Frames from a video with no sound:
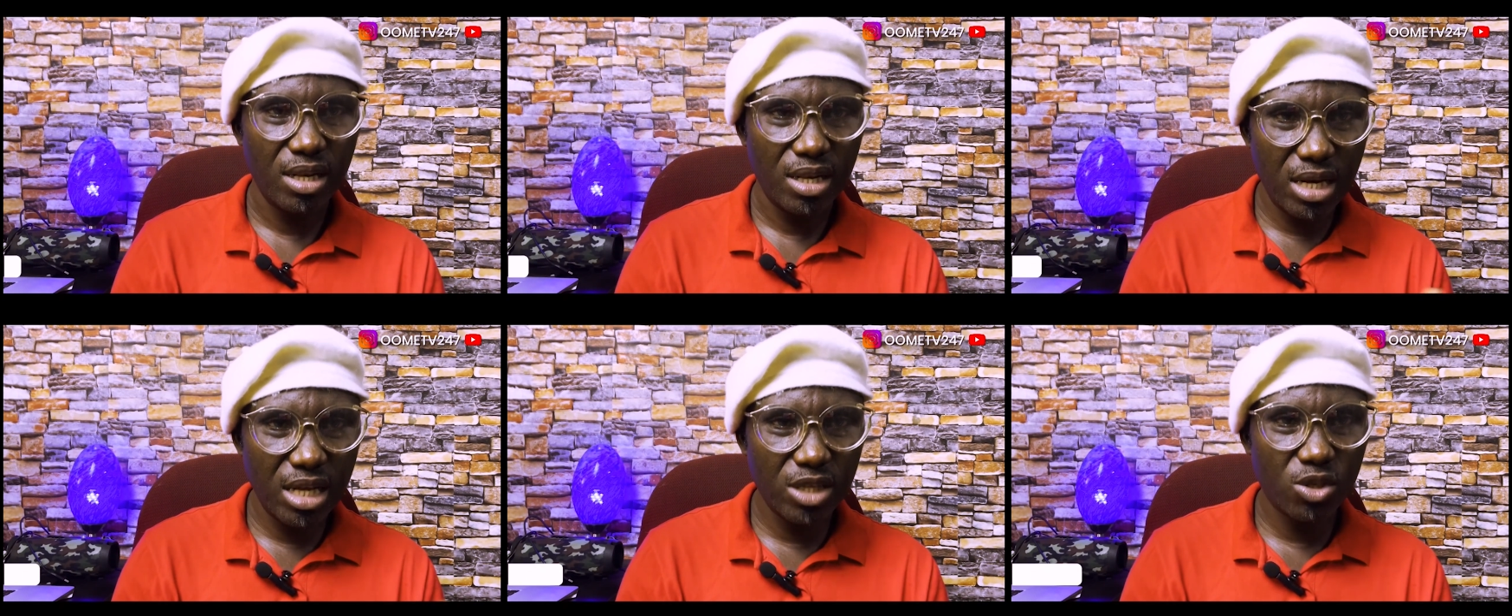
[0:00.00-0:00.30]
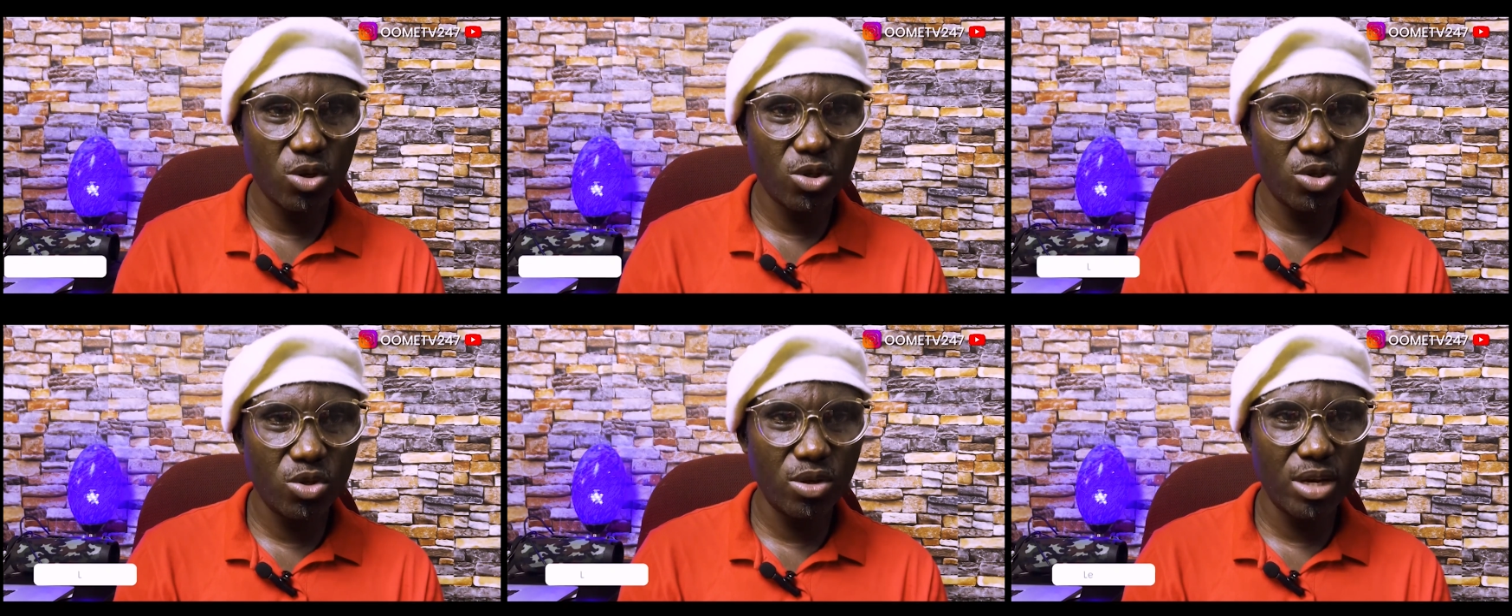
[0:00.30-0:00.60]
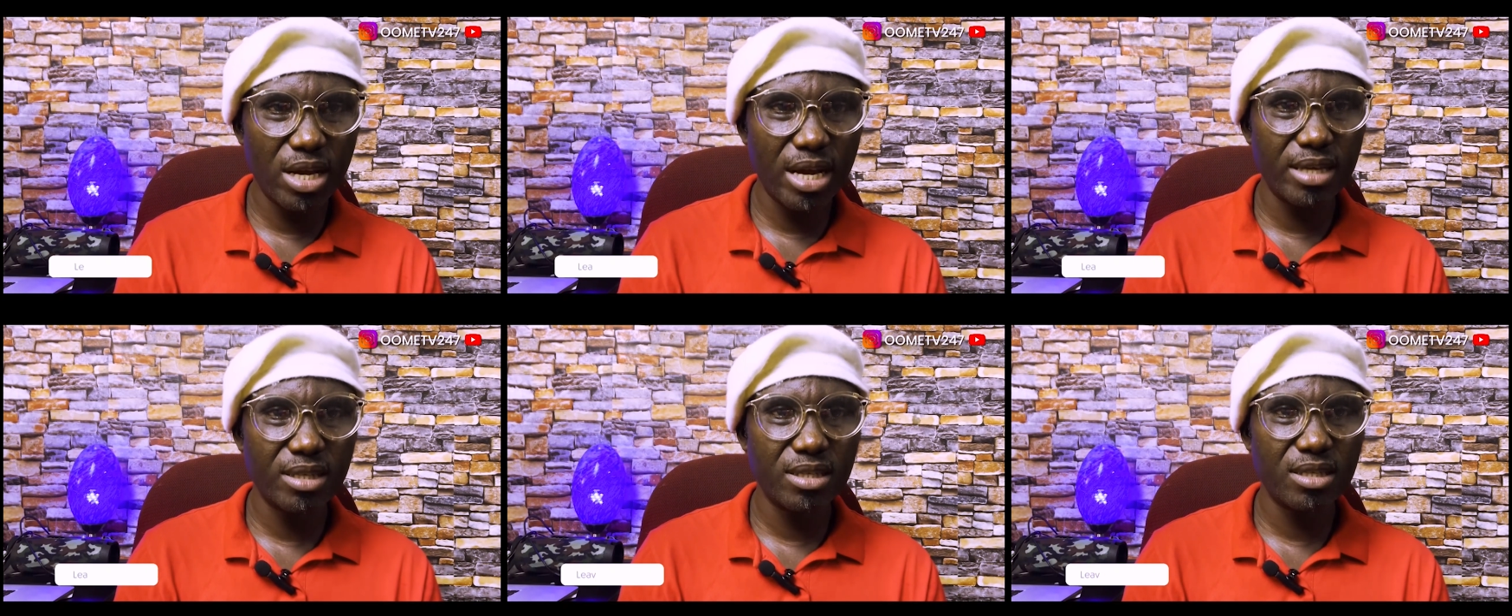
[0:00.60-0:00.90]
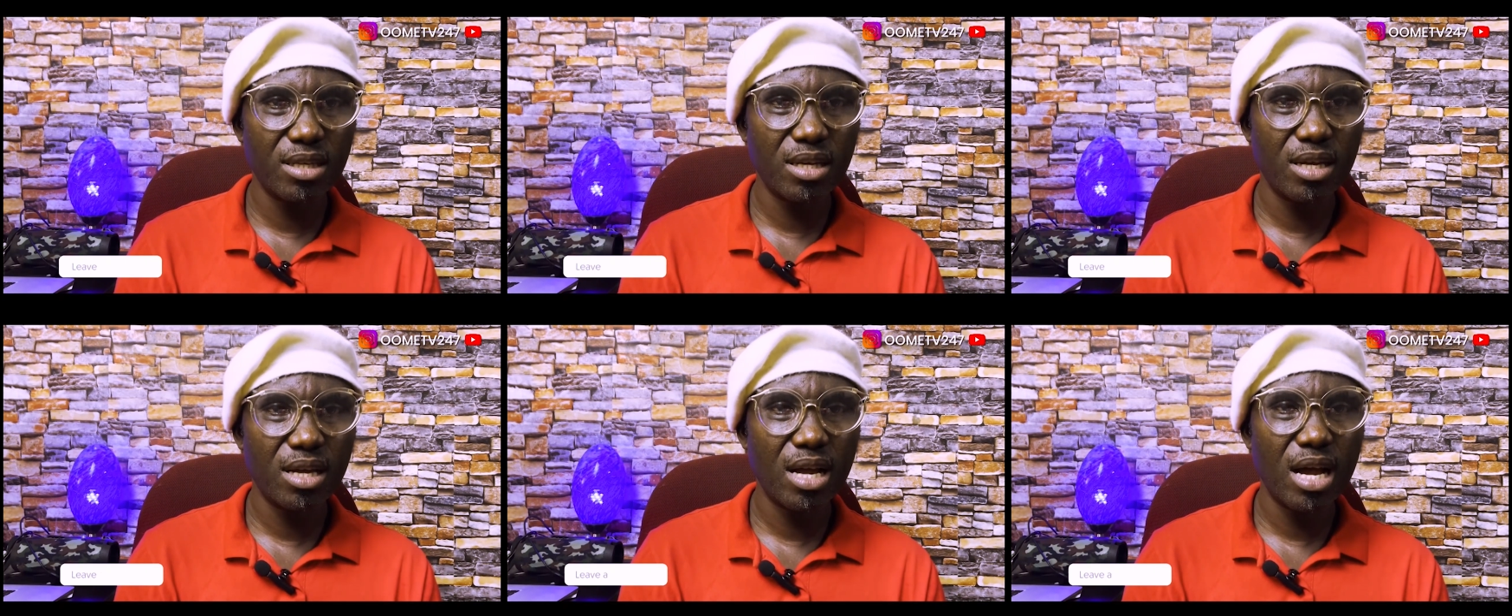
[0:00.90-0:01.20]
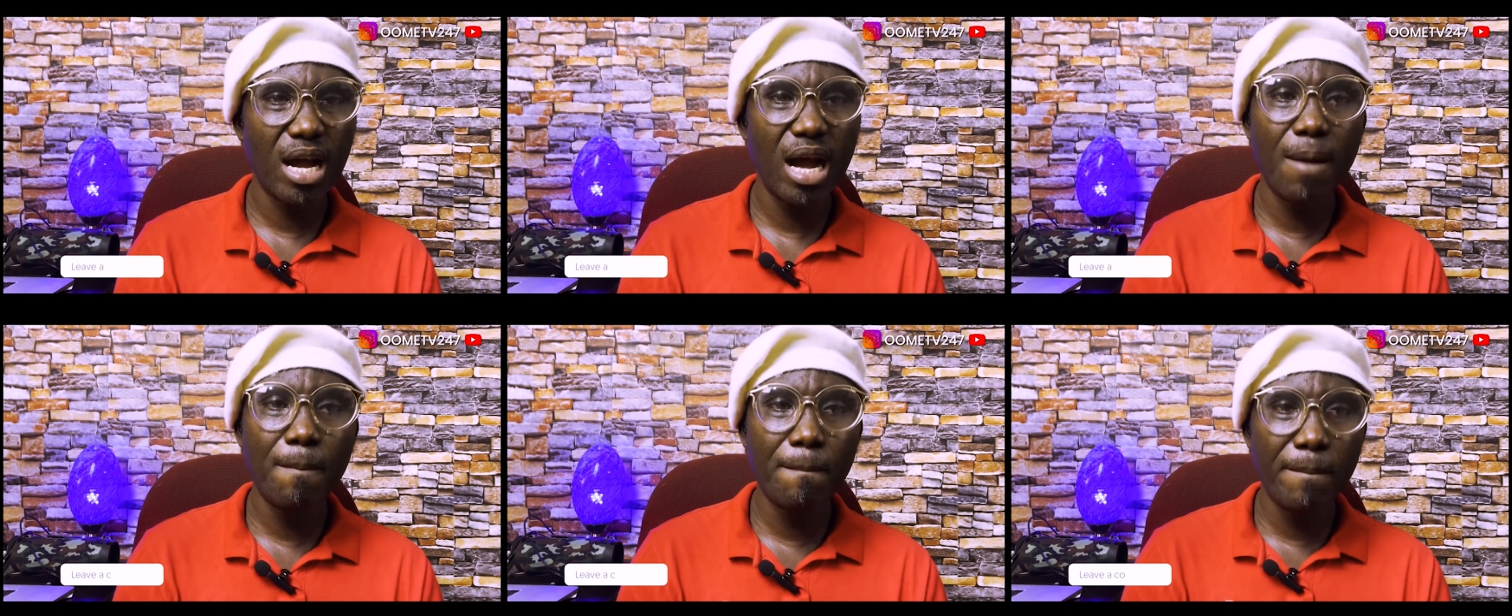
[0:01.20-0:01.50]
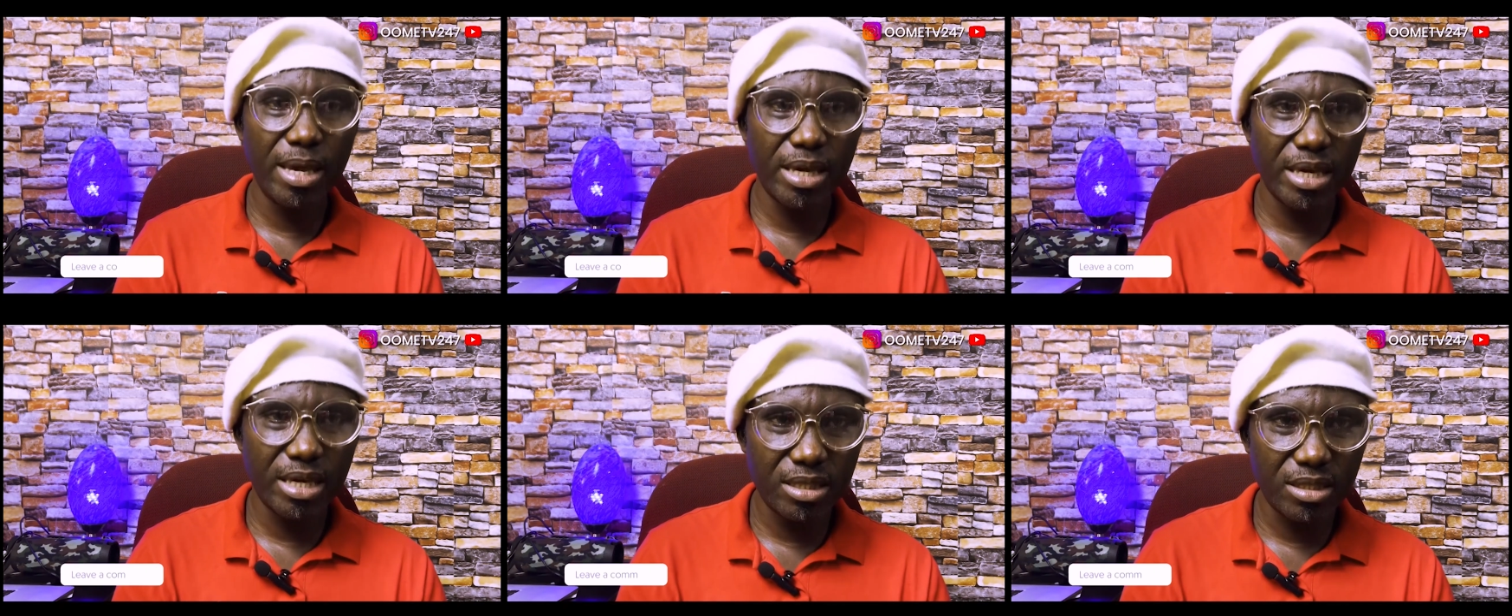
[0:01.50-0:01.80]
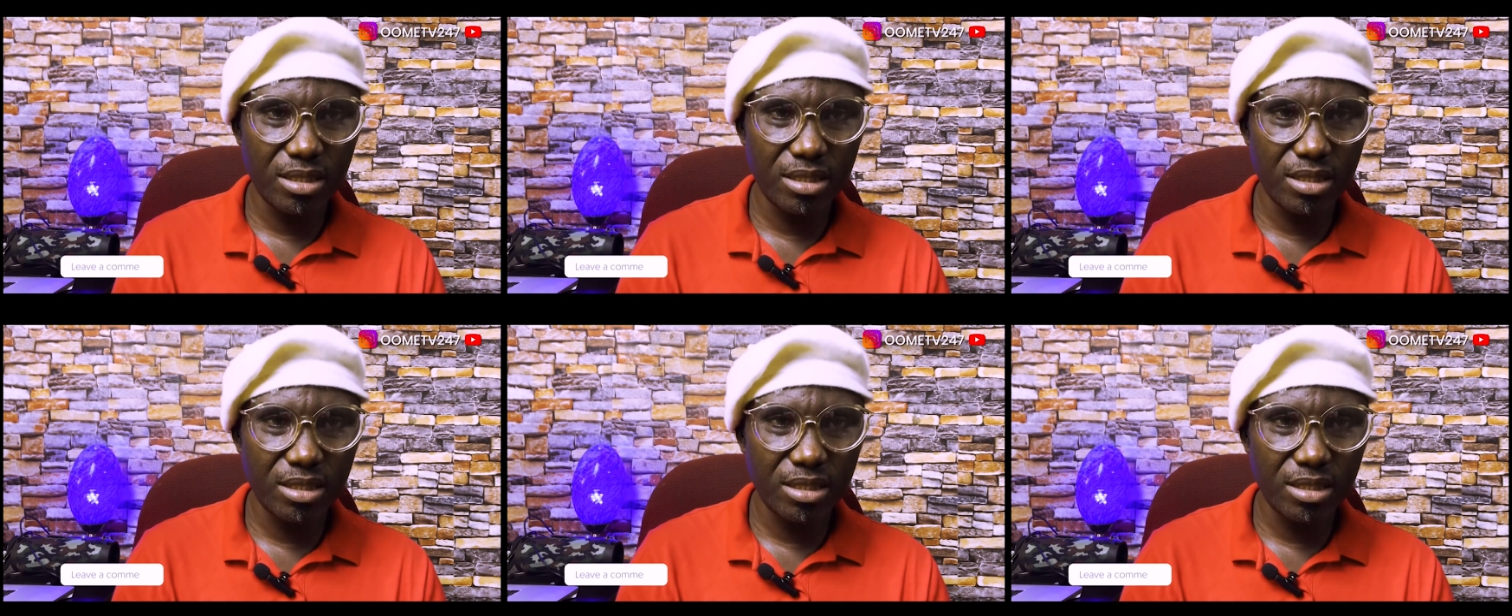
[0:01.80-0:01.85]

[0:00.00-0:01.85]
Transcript: Let us unite and make